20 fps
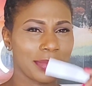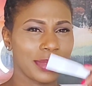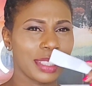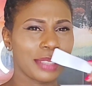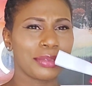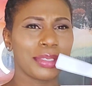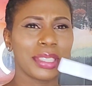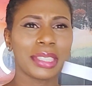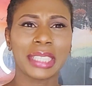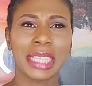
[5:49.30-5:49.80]

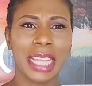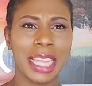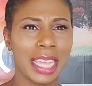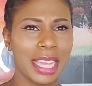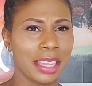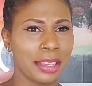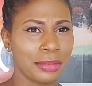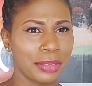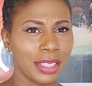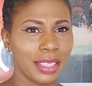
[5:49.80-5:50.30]
very
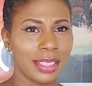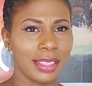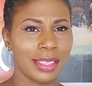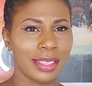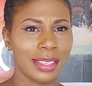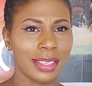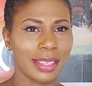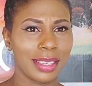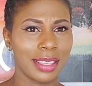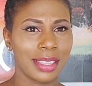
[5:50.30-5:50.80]
heavy.
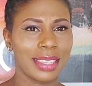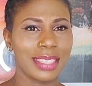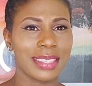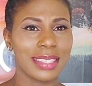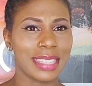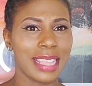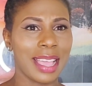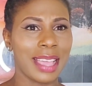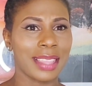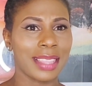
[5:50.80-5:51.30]
This
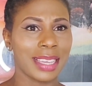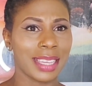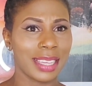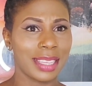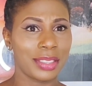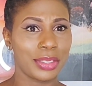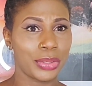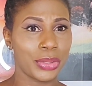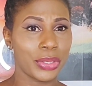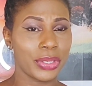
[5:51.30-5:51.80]
is headache
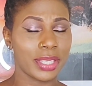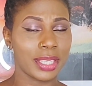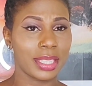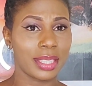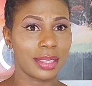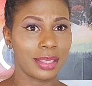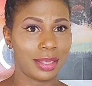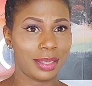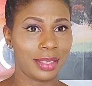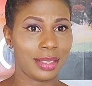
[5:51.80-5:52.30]

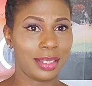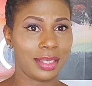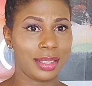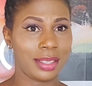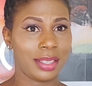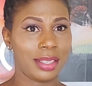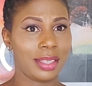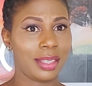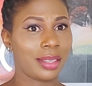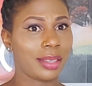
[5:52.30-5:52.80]
inducing.
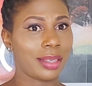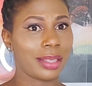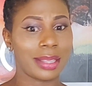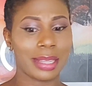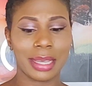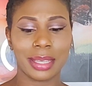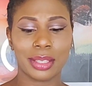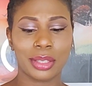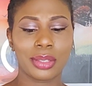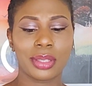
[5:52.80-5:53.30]

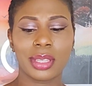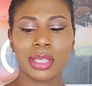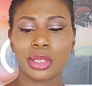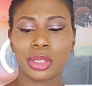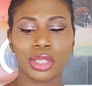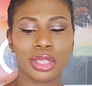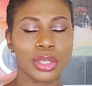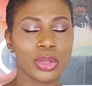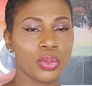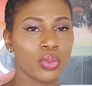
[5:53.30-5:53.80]
Like, you need
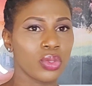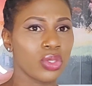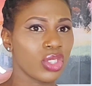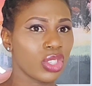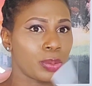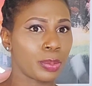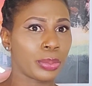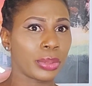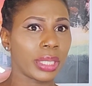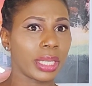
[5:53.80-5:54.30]
just one
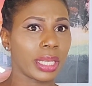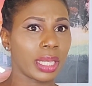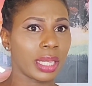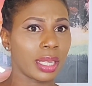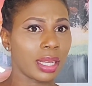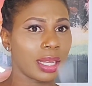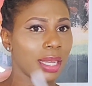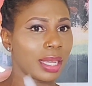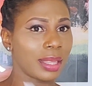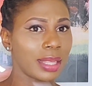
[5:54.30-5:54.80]
spray
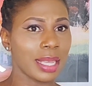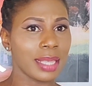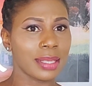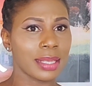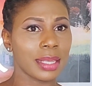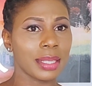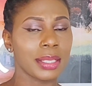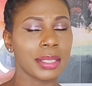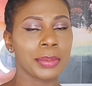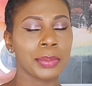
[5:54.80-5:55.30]
and that's
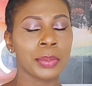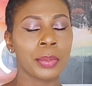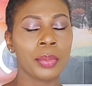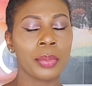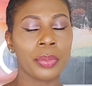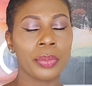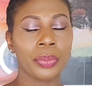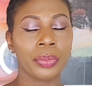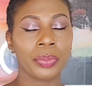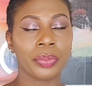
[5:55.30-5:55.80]
it.
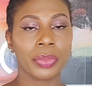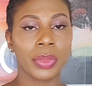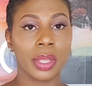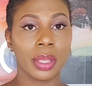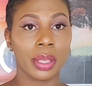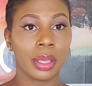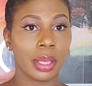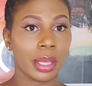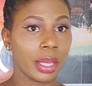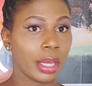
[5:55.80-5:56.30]

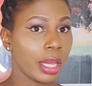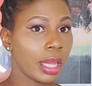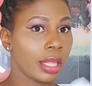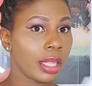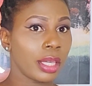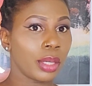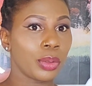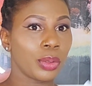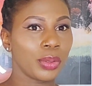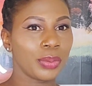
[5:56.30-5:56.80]

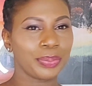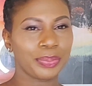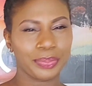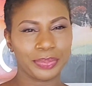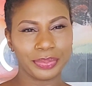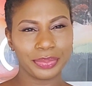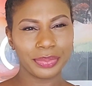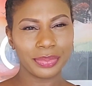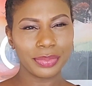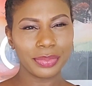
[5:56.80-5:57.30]
Anywho,
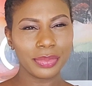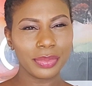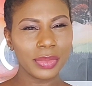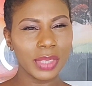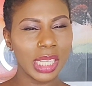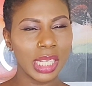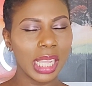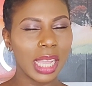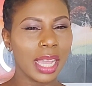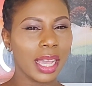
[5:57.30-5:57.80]

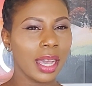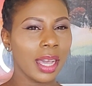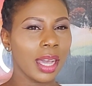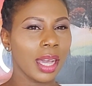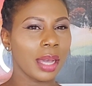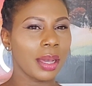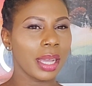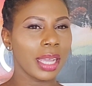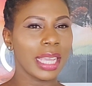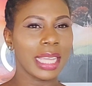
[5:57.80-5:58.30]

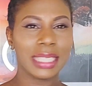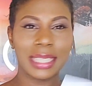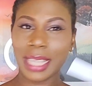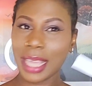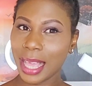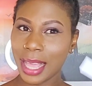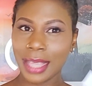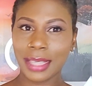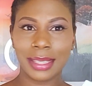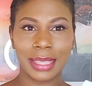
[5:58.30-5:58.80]
it
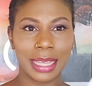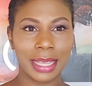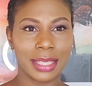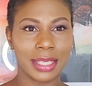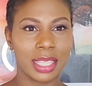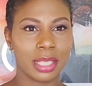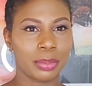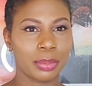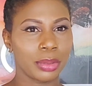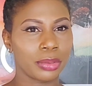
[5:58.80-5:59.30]
has, like I
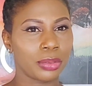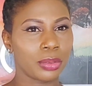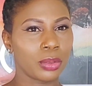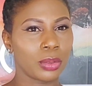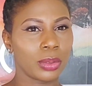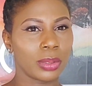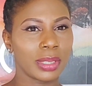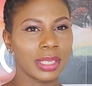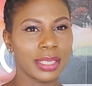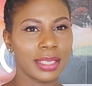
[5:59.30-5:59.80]
said
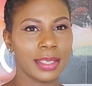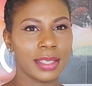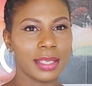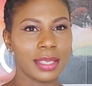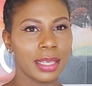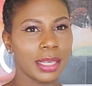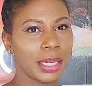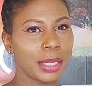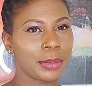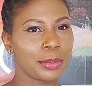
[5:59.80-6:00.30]
before, this
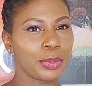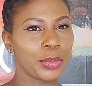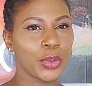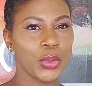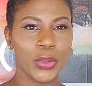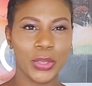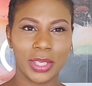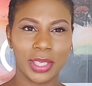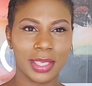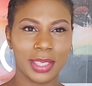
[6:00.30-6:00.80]

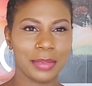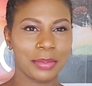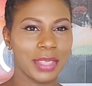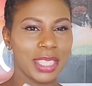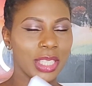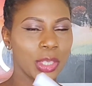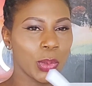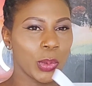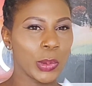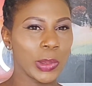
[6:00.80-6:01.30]
awesome
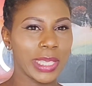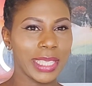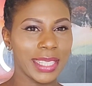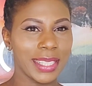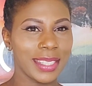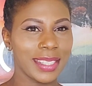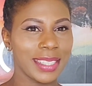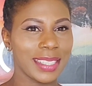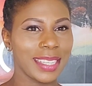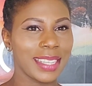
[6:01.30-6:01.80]
niche
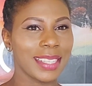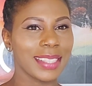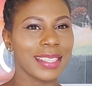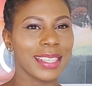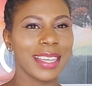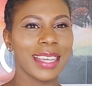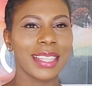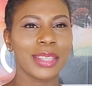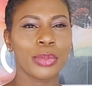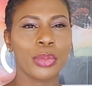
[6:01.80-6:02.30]
quality to it,
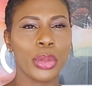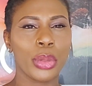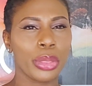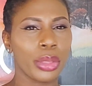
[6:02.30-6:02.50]
and with